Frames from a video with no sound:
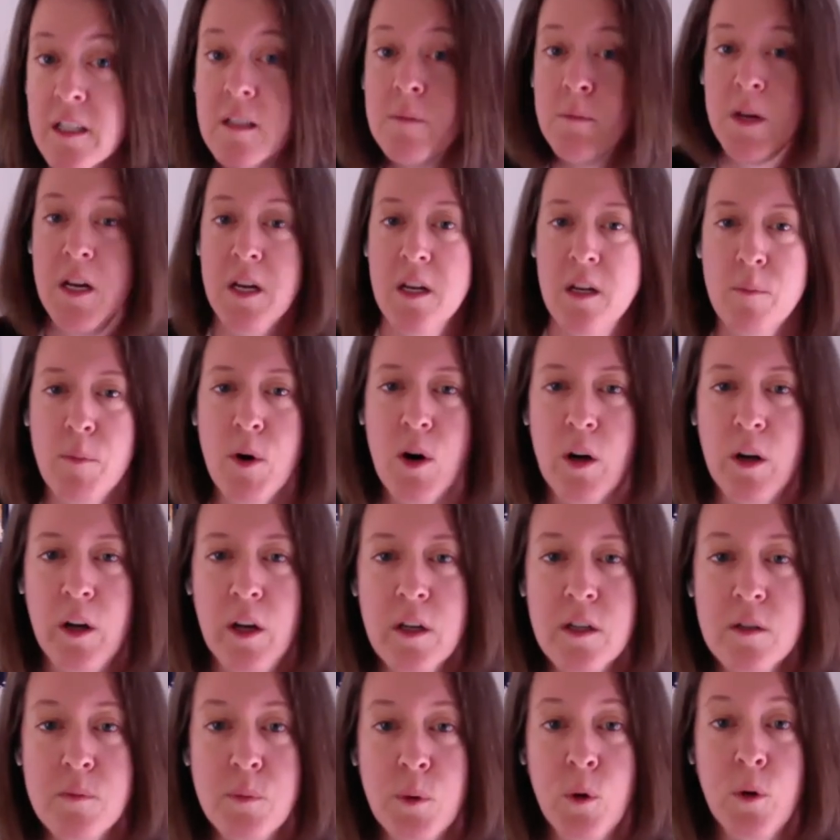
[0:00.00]
mean the market is
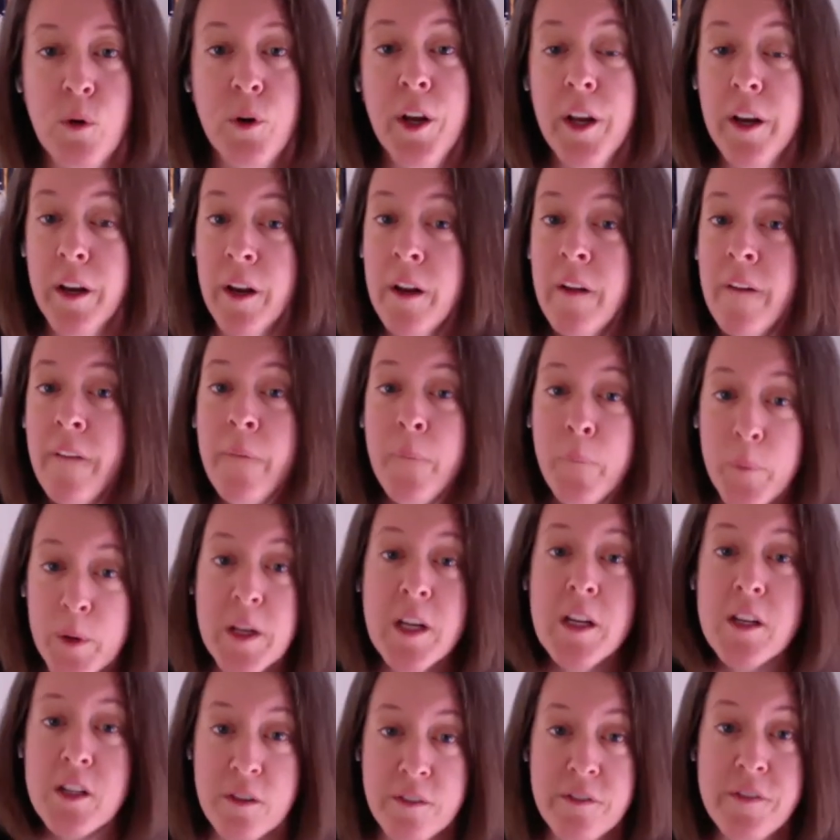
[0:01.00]
broken. We need
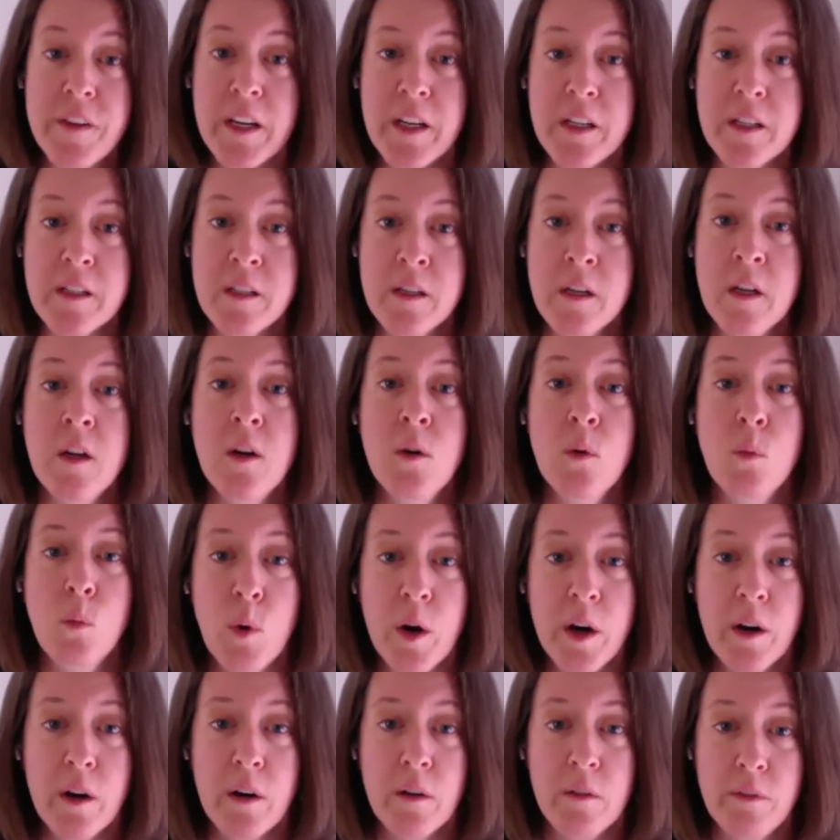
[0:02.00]
to fix
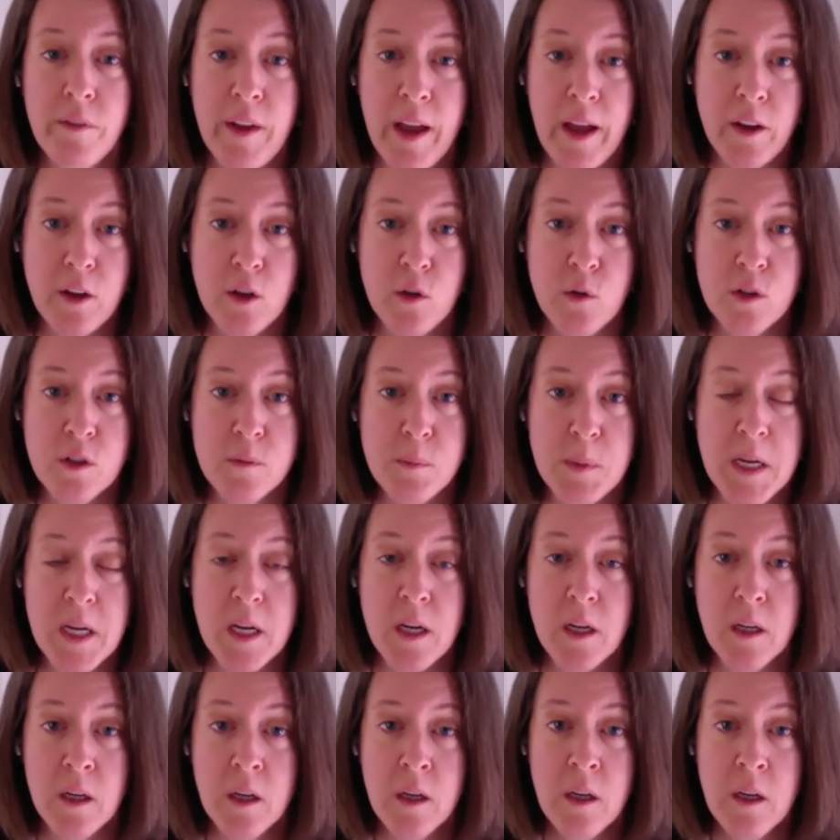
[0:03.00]
where value is being
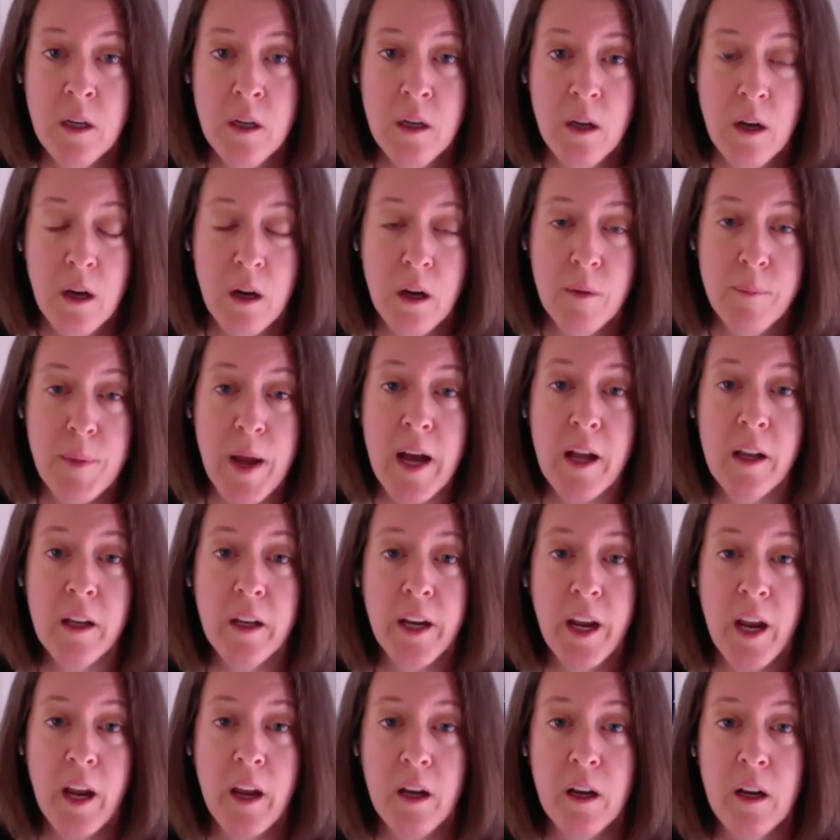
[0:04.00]
um,
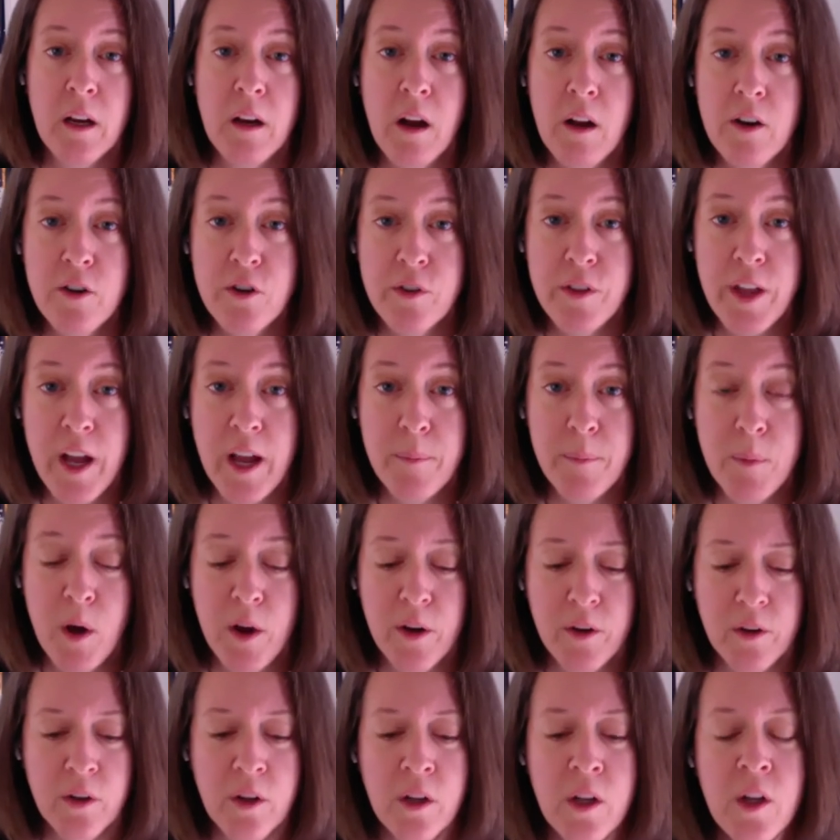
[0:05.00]
allocated under that
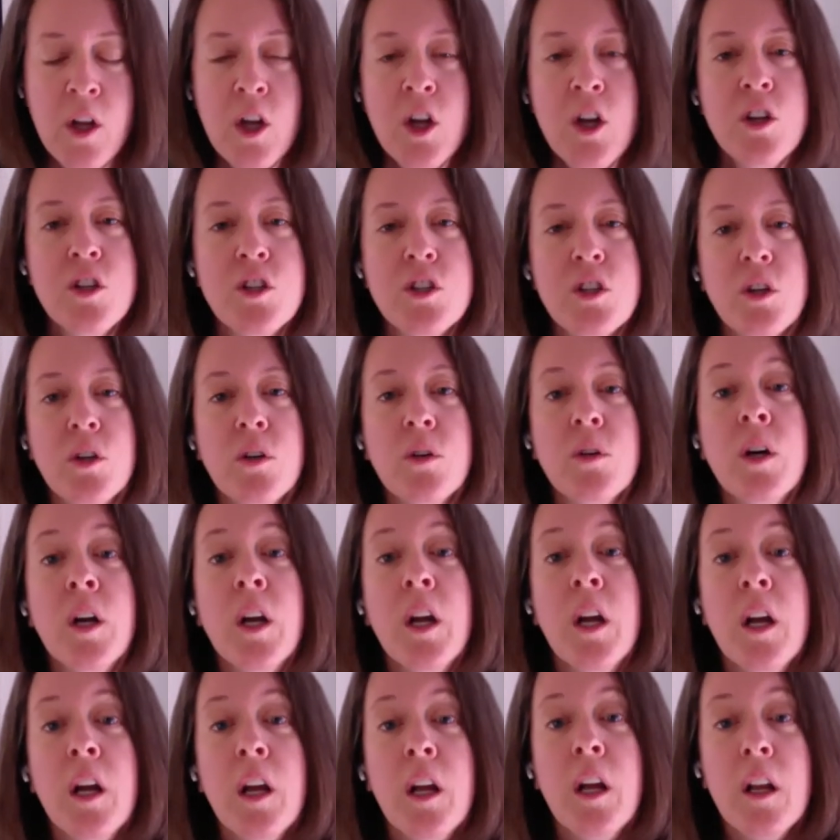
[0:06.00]
model. So
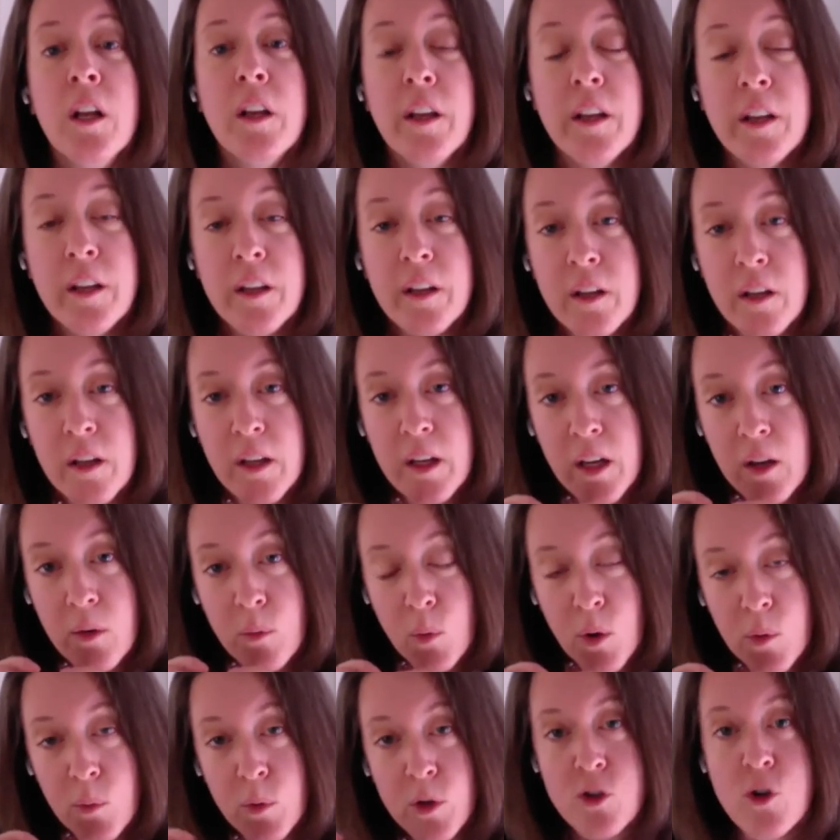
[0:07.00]
the, it, when
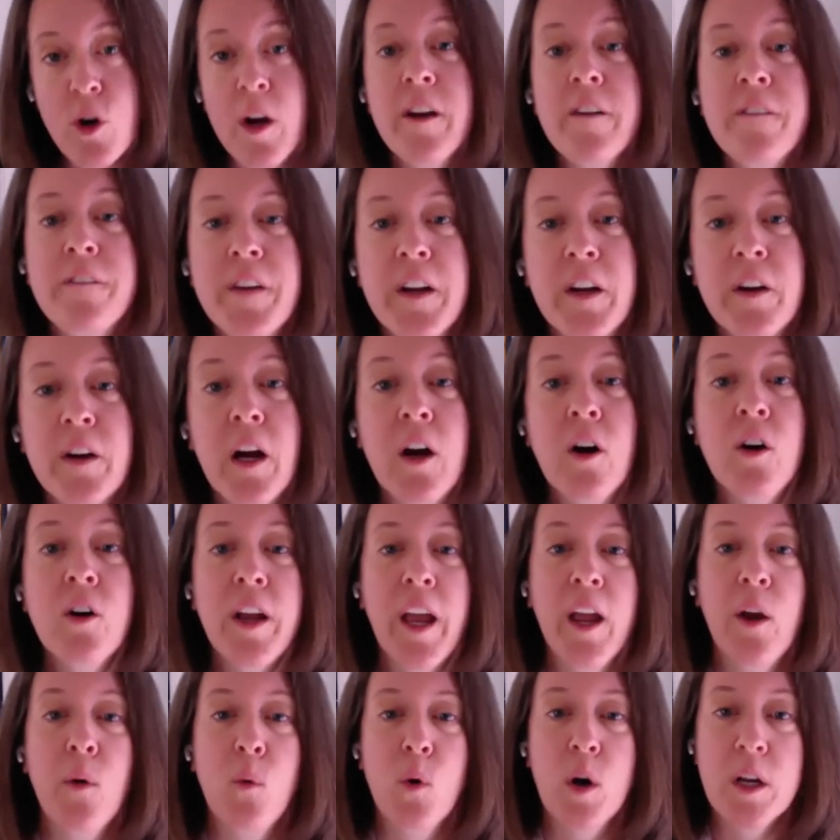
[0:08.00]
we're trying to figure out, okay,
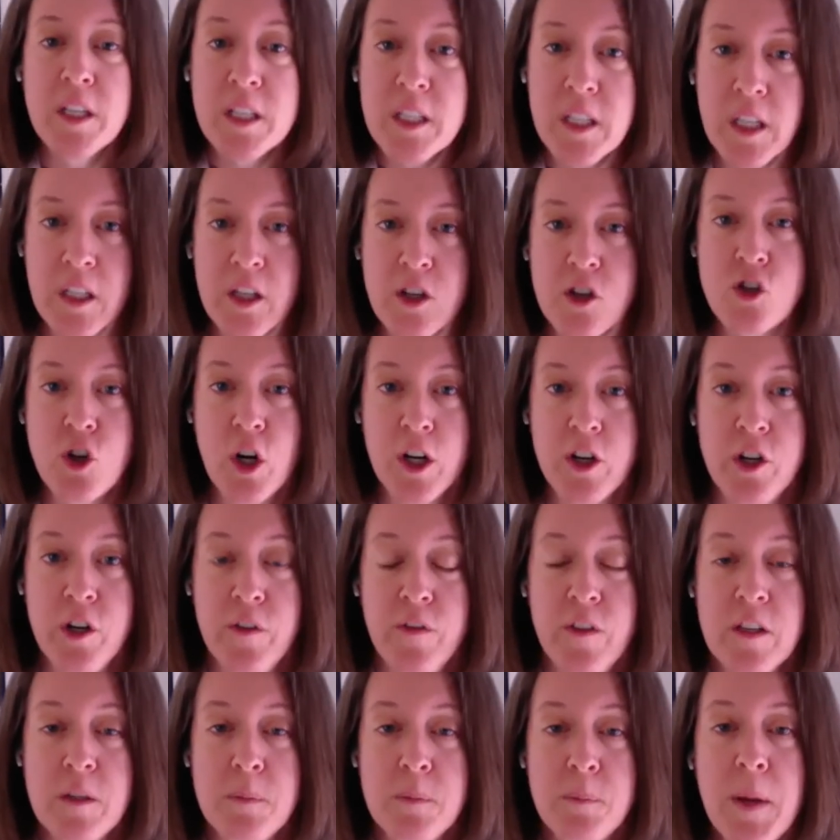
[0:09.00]
what's the construction of
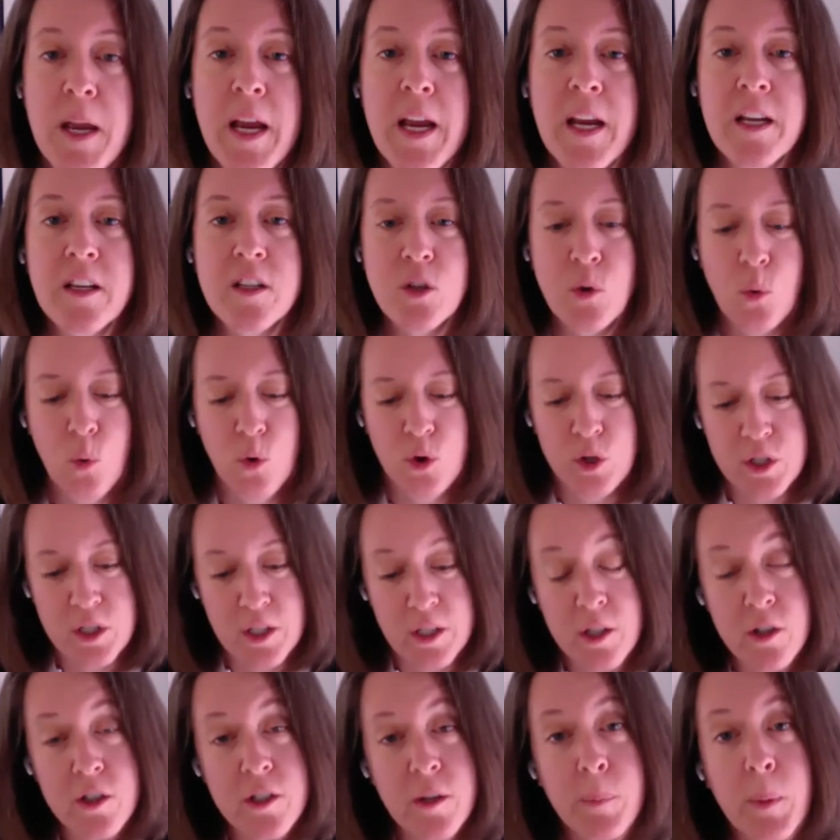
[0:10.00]
this base,
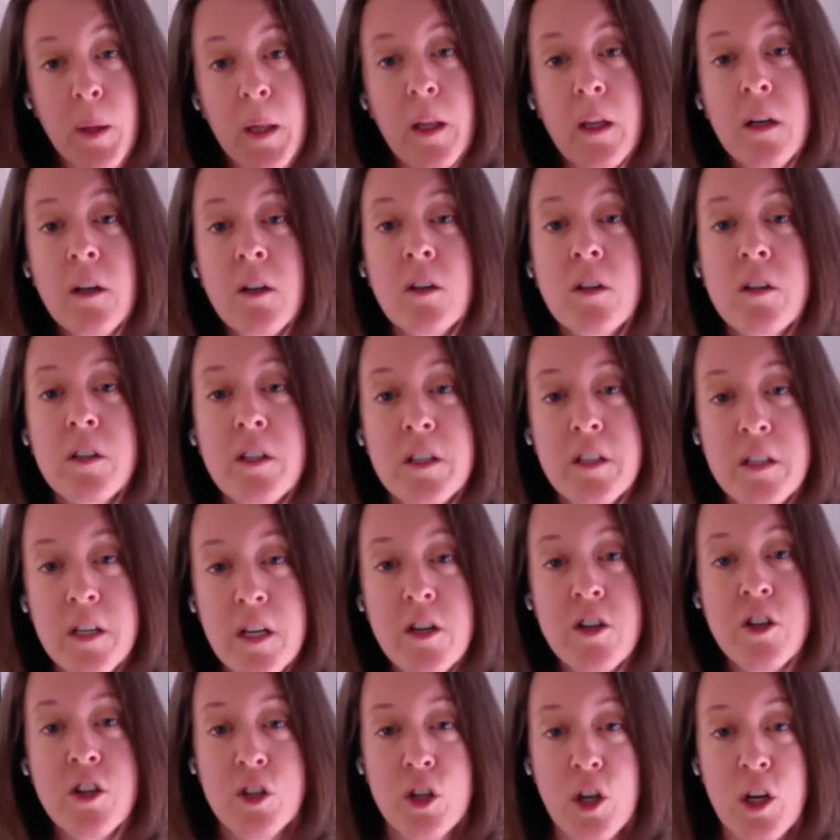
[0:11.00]
there's a political decision
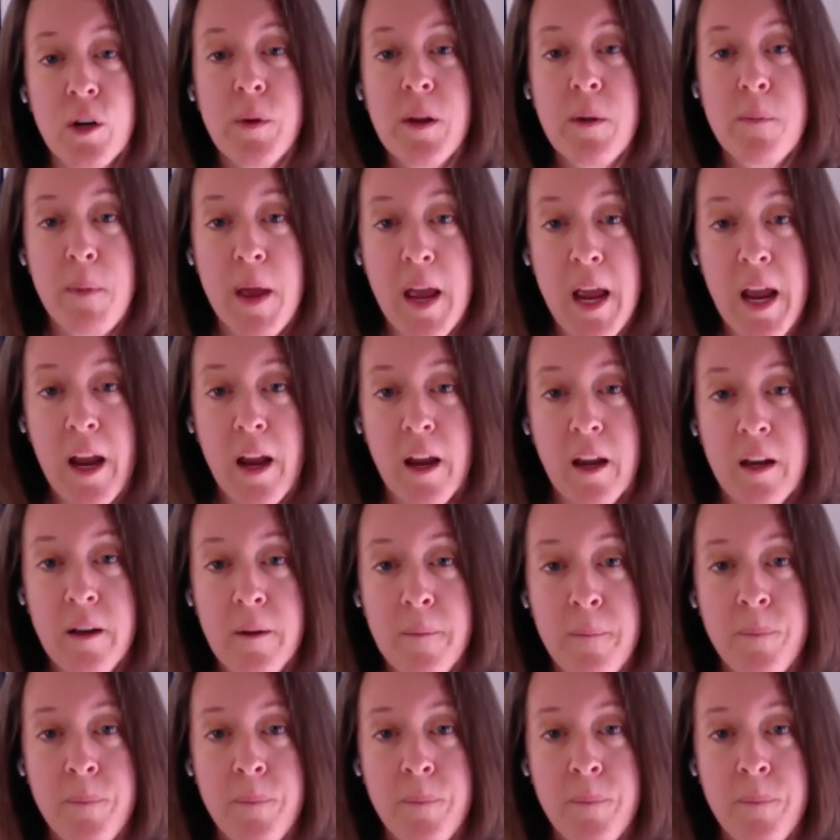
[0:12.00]
that's going to be made